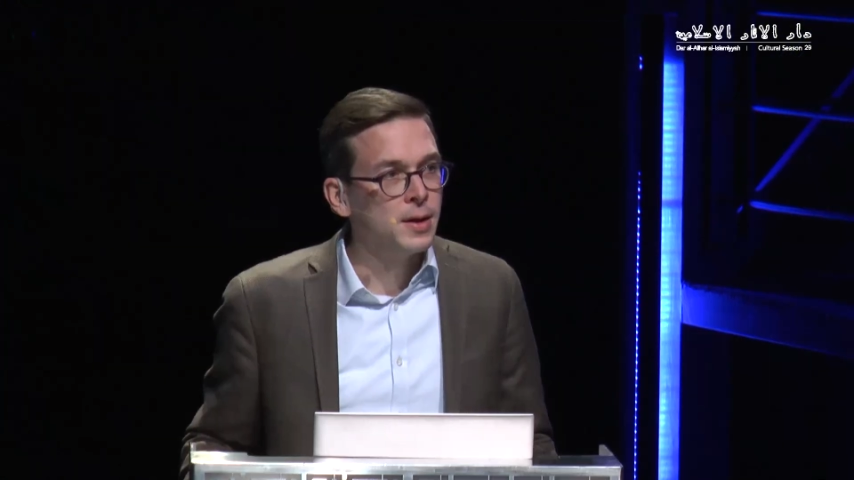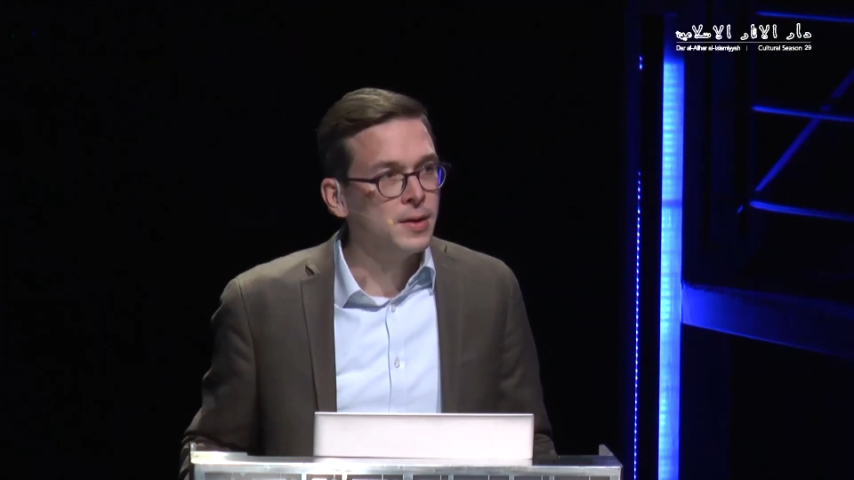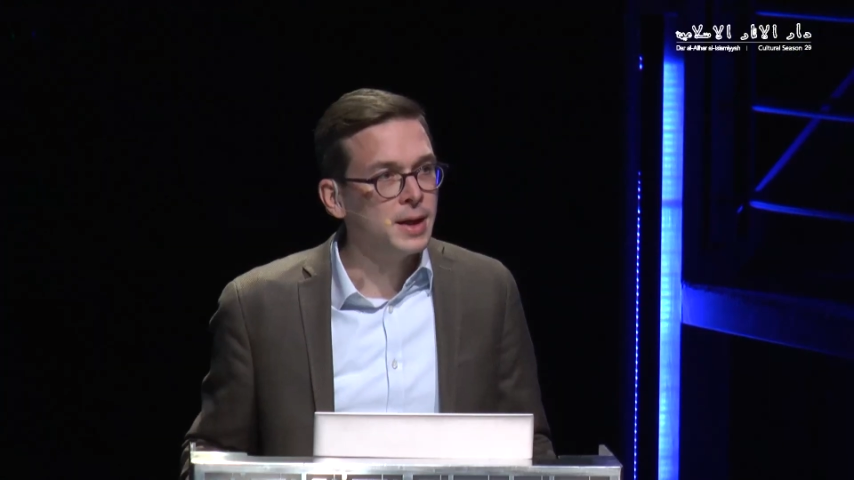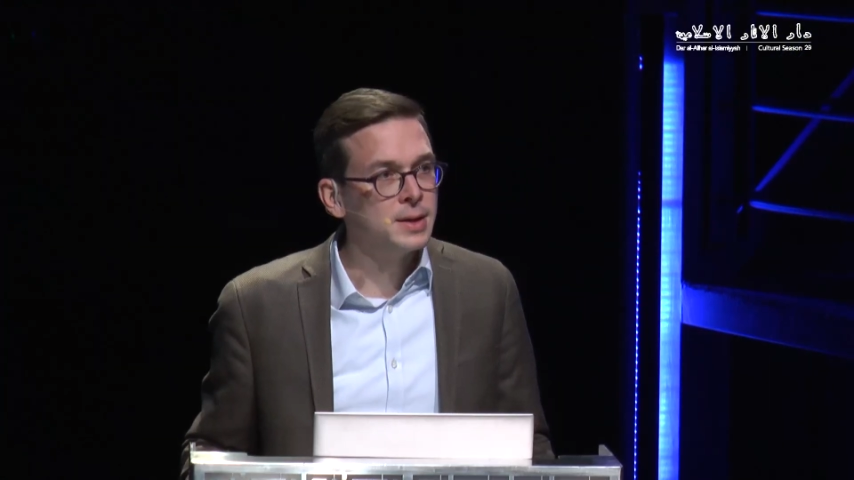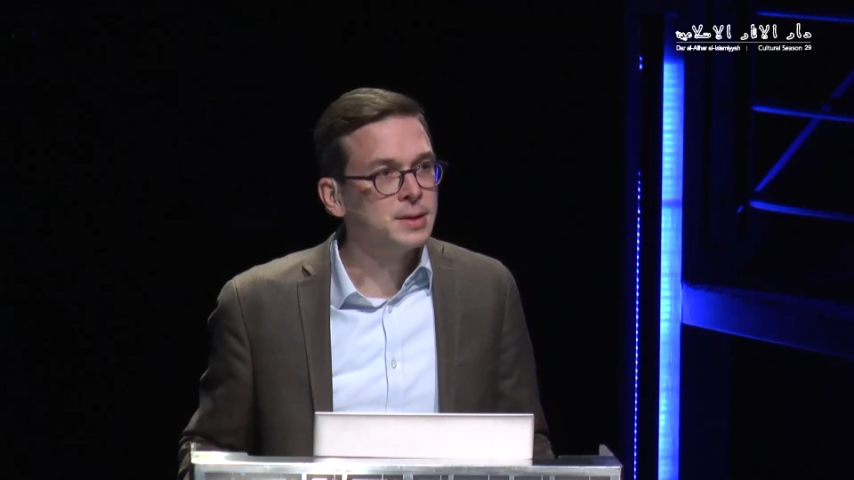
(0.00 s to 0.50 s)

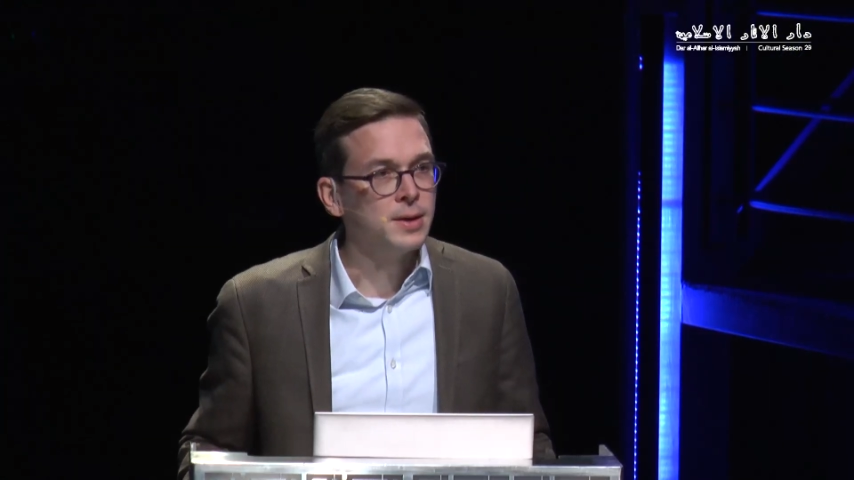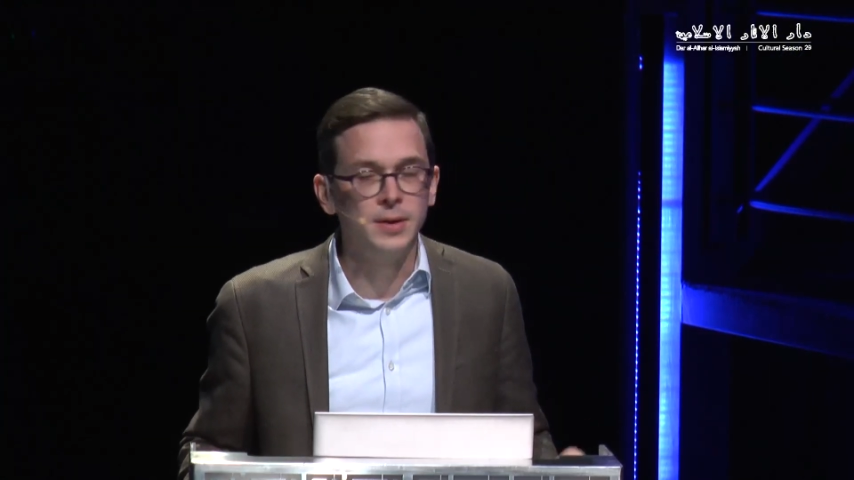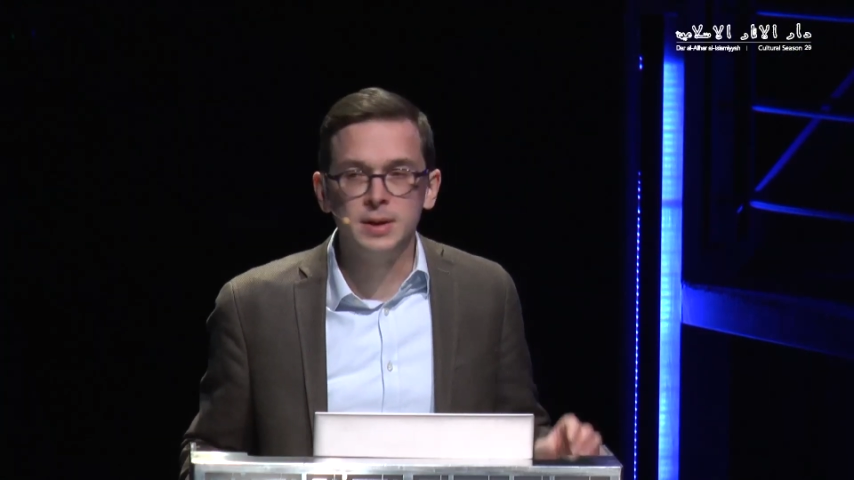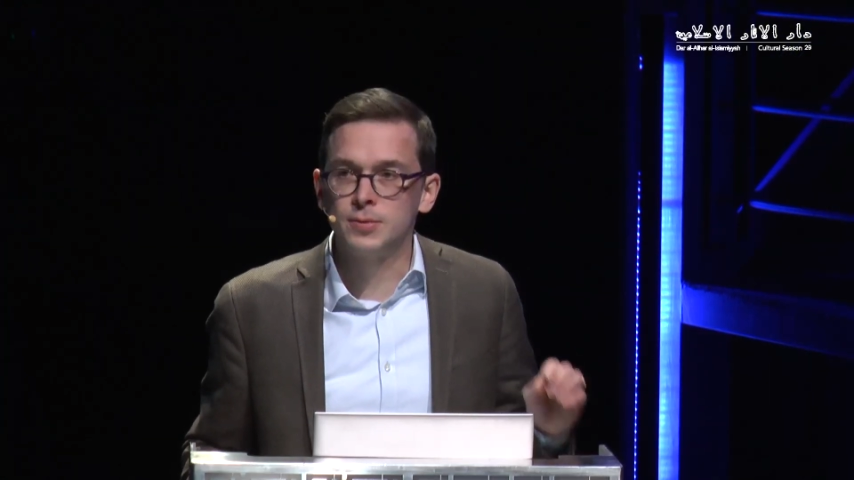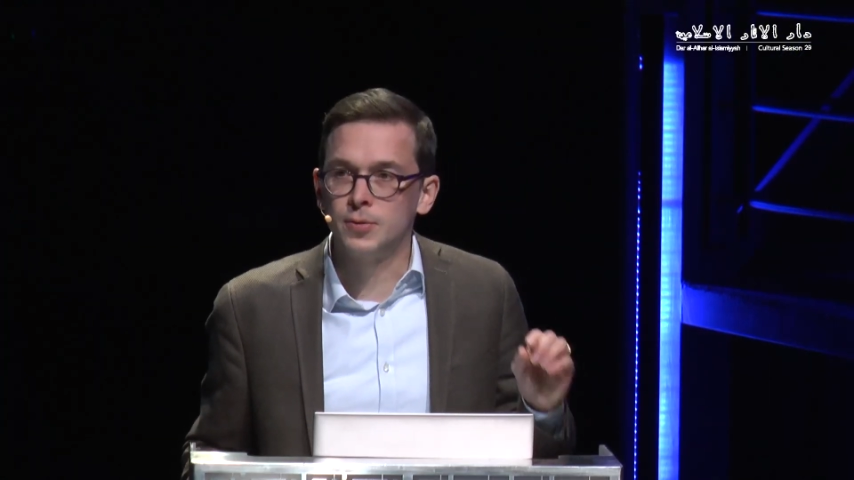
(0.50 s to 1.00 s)
that
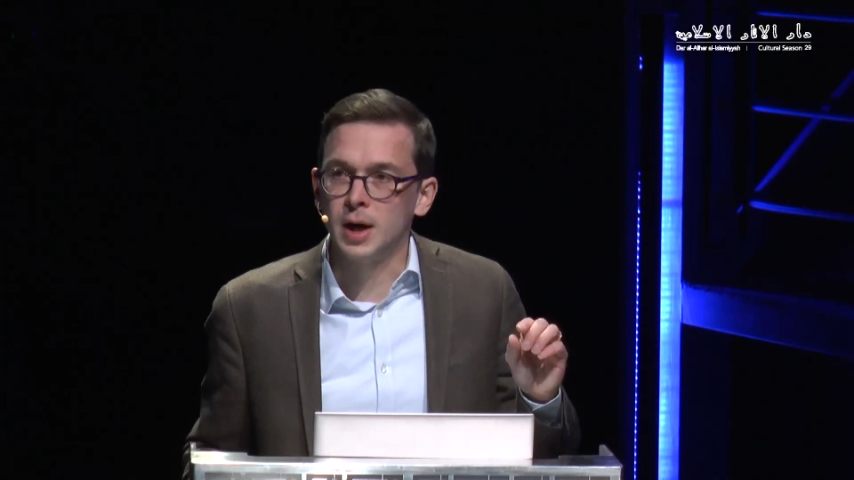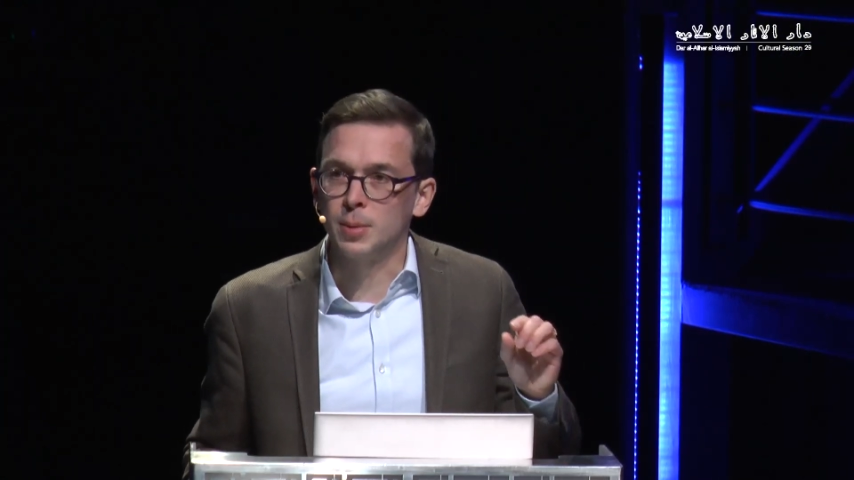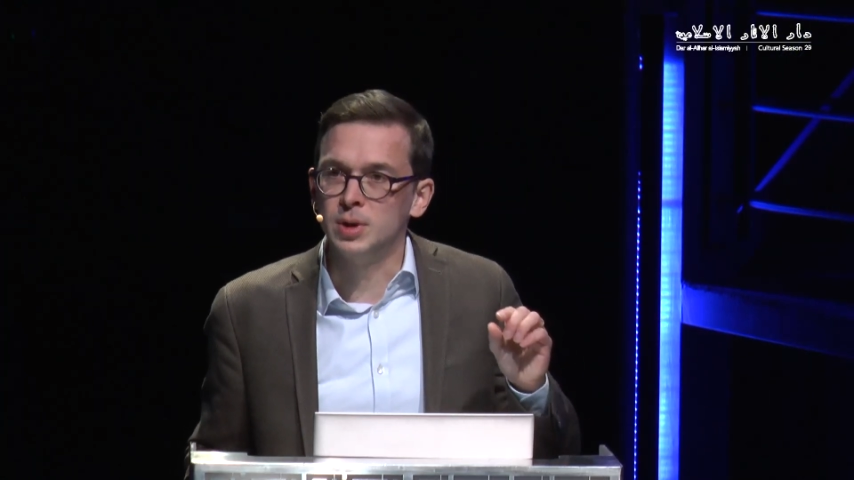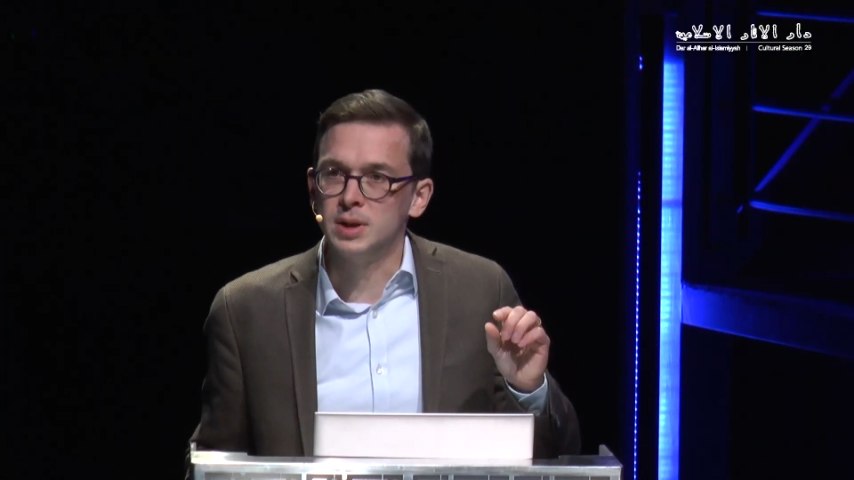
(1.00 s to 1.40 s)
this fragment